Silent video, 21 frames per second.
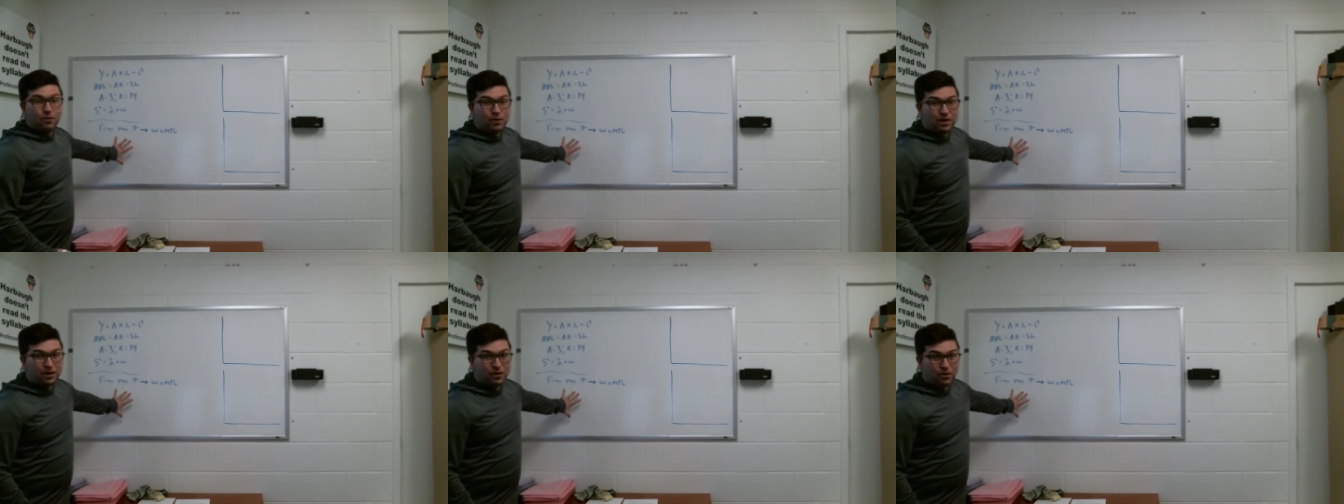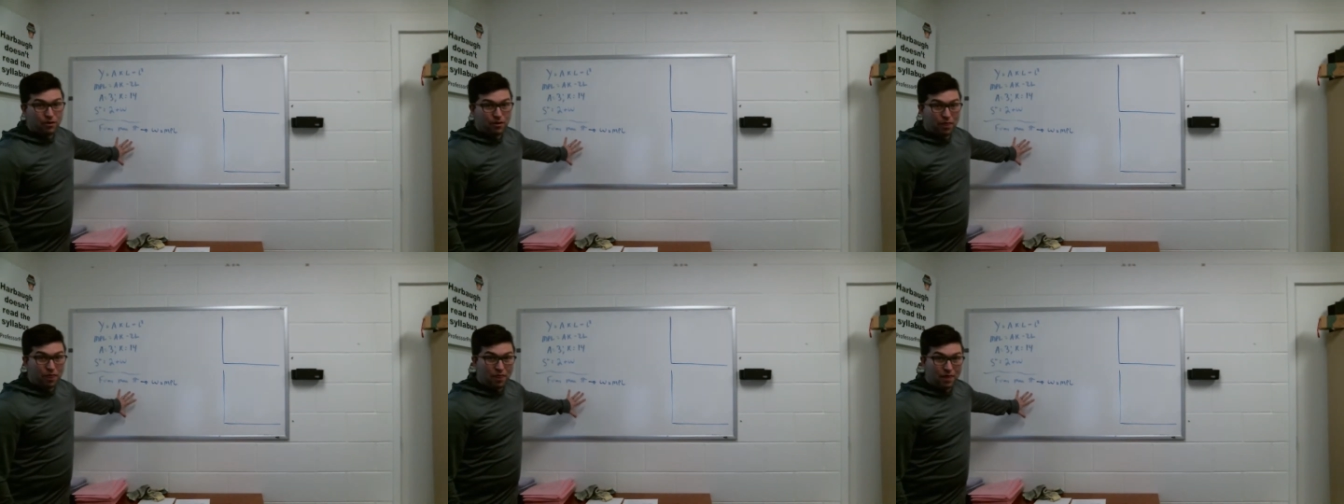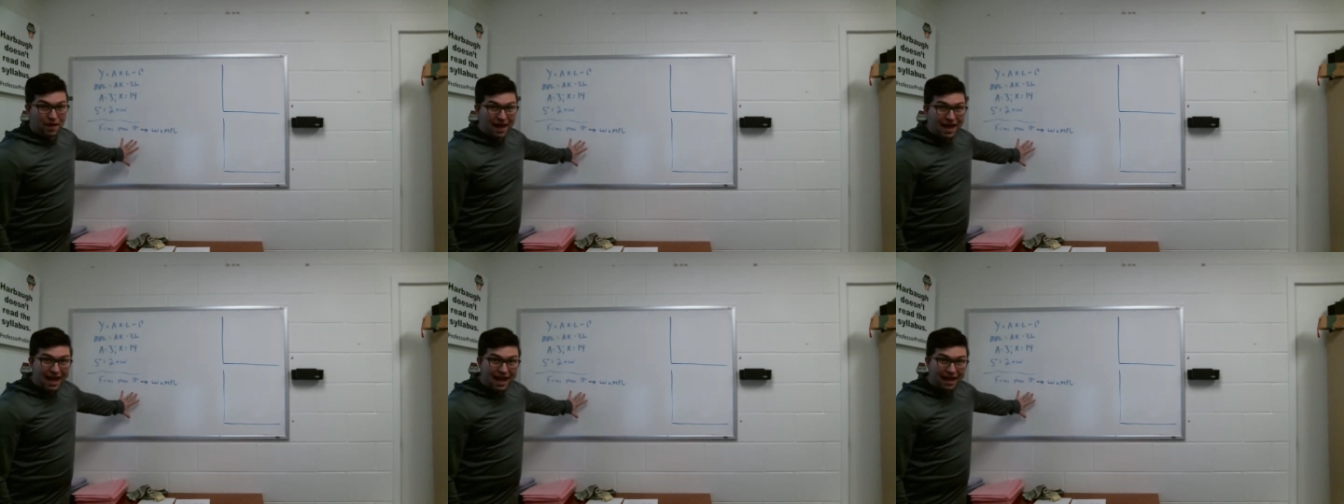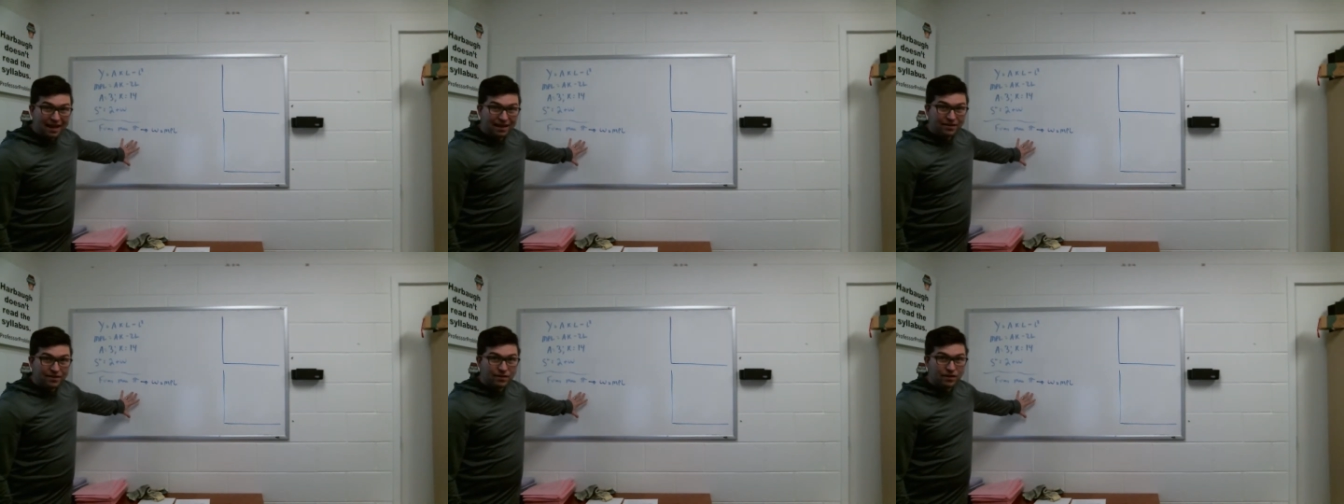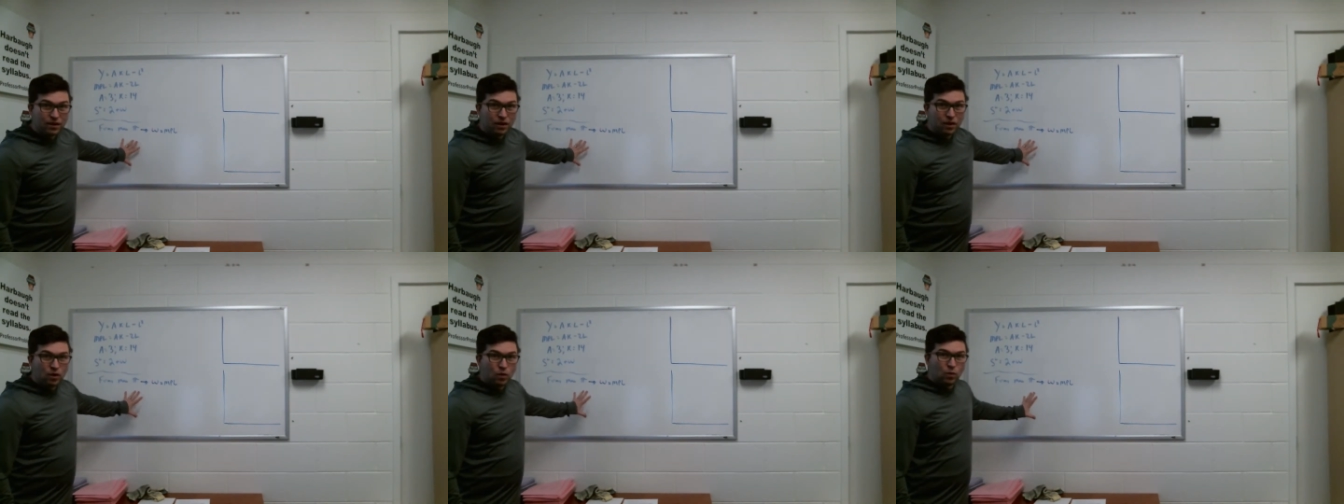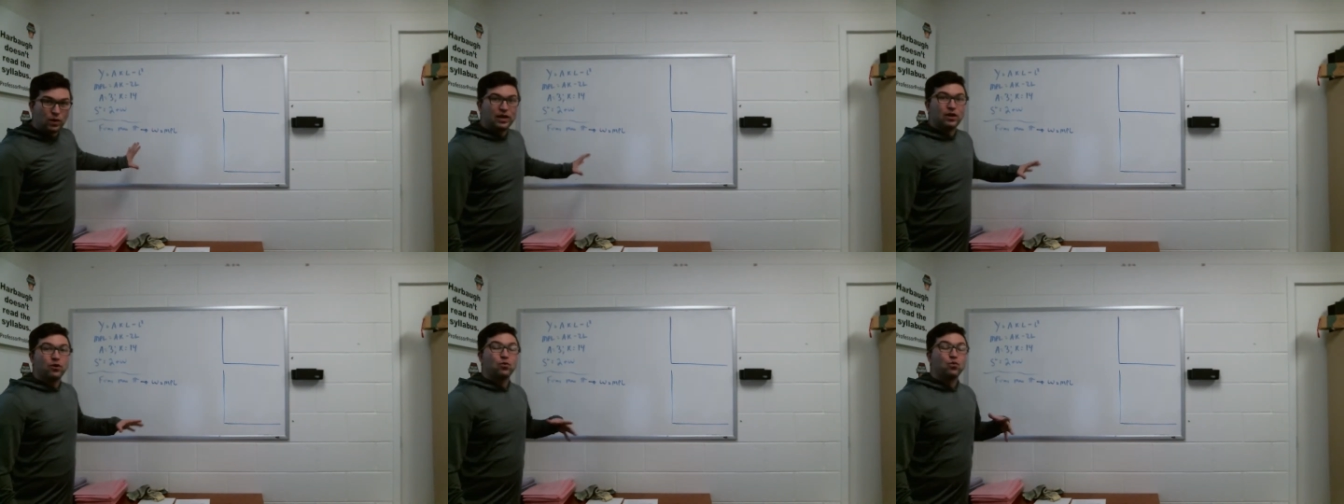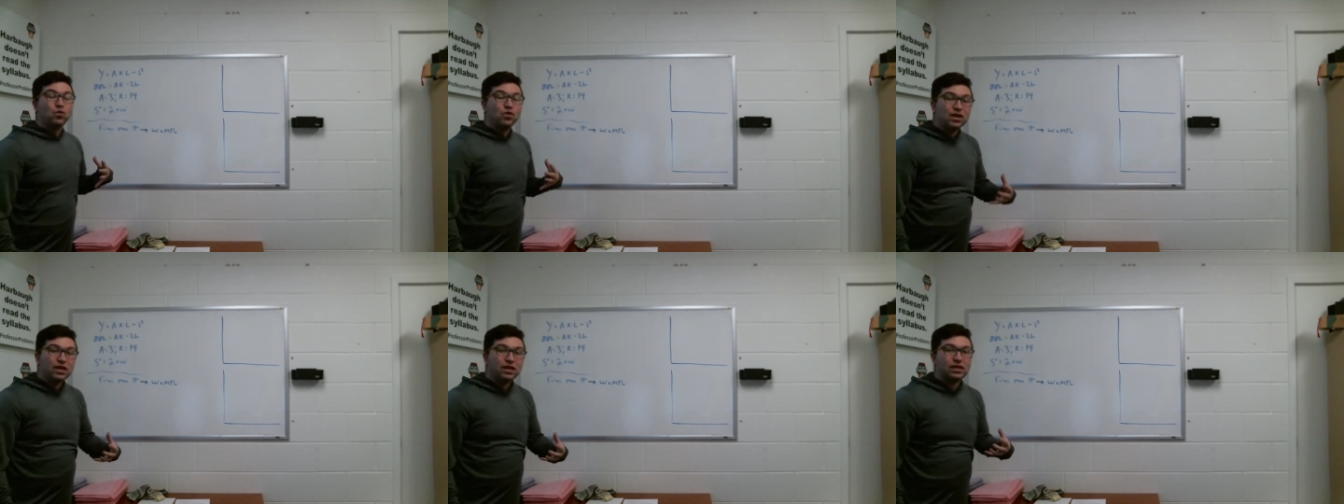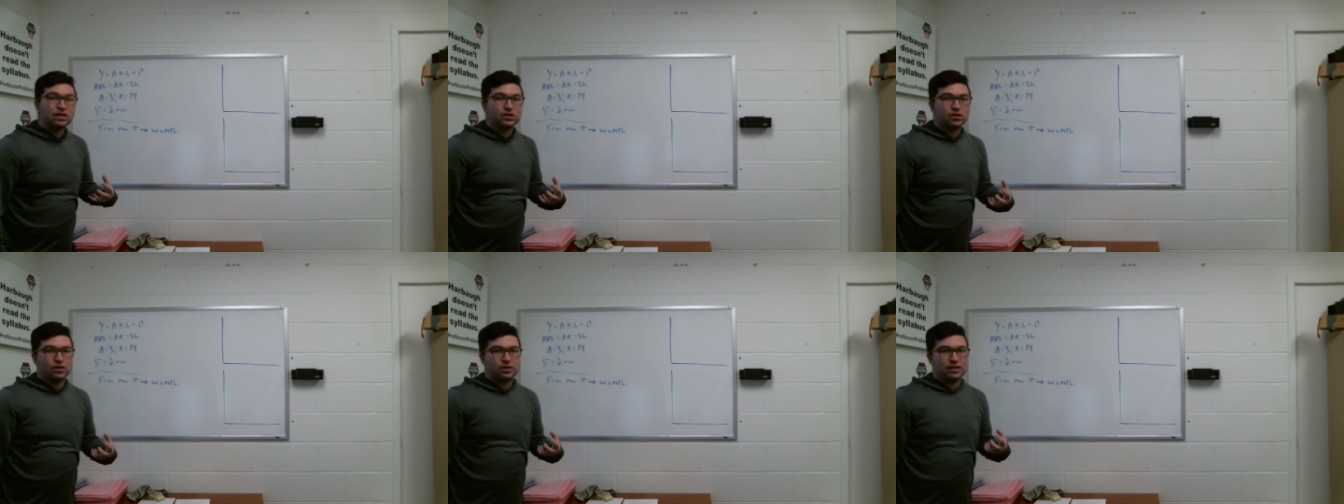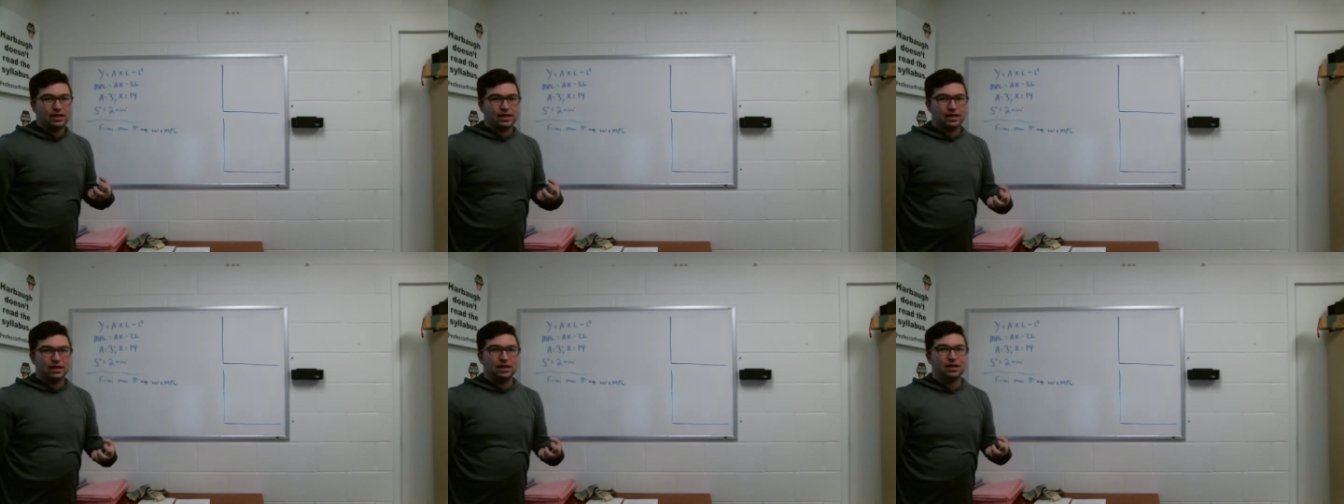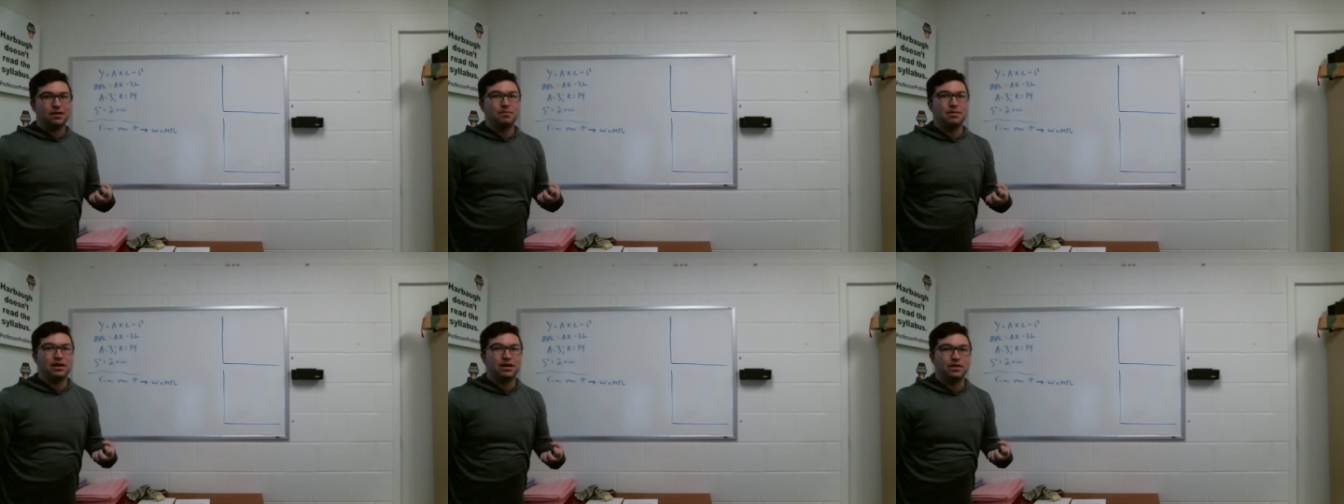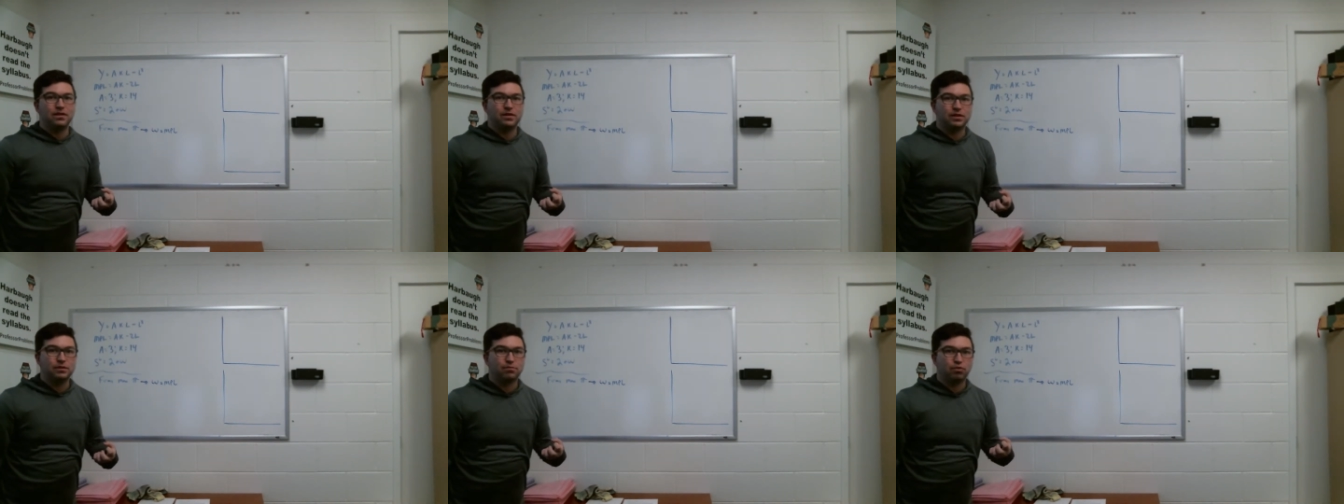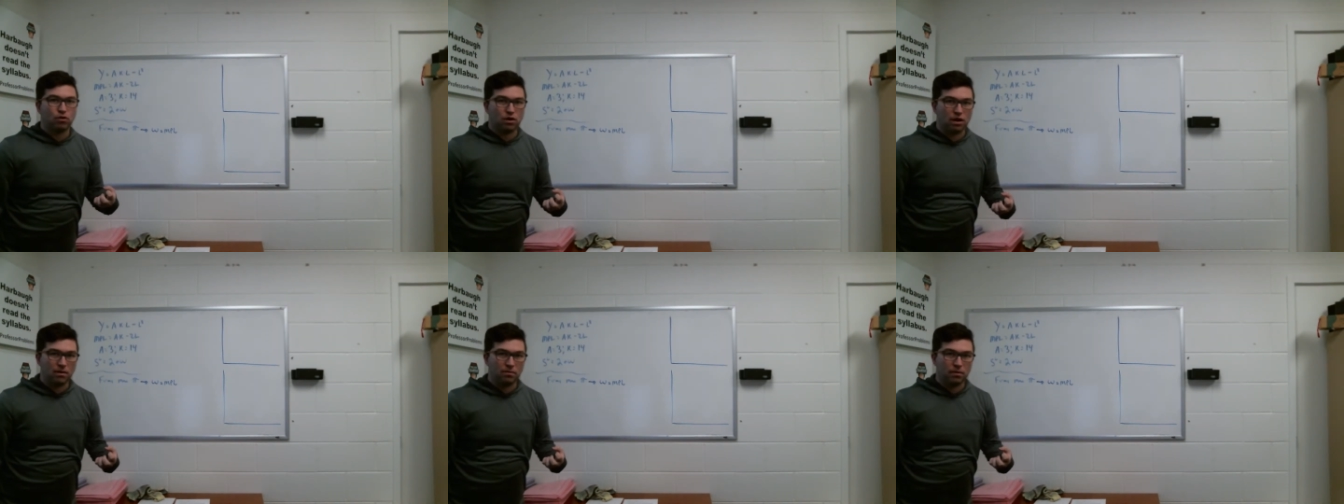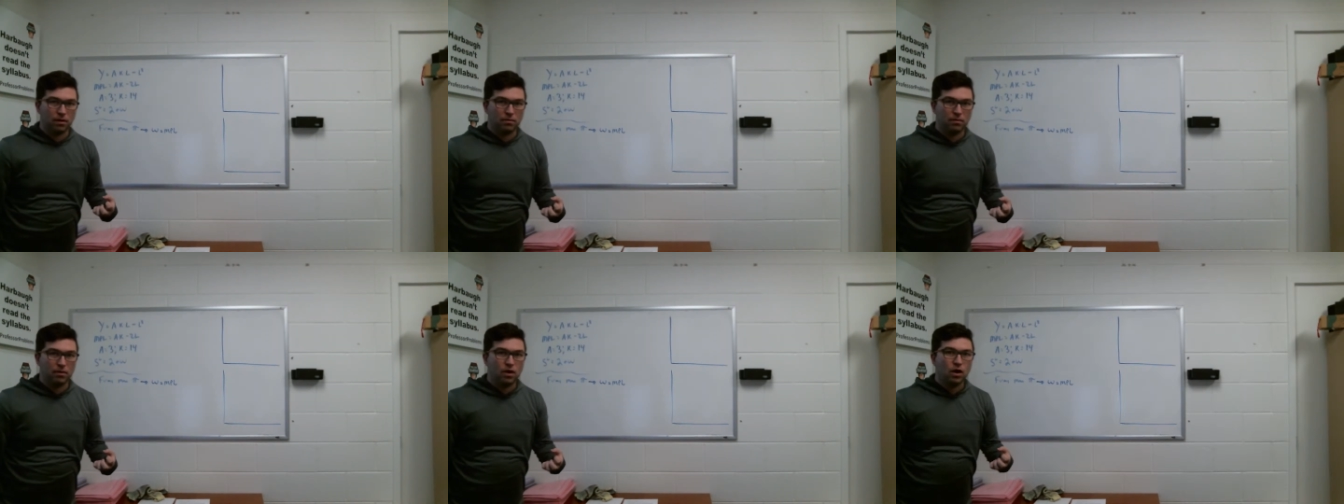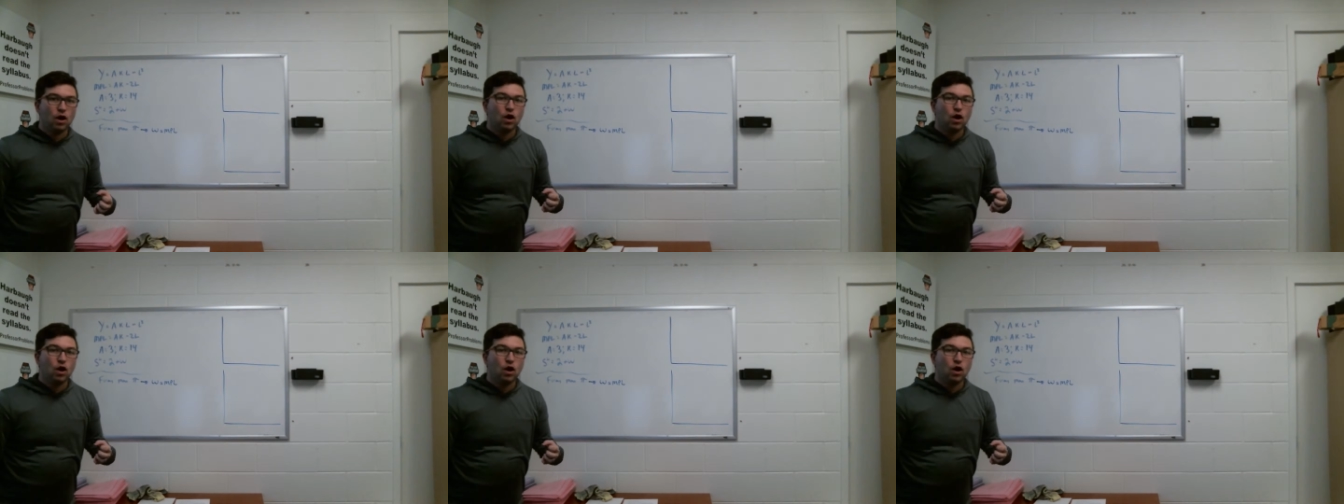we know that, we can really start to get into the meat of this problem.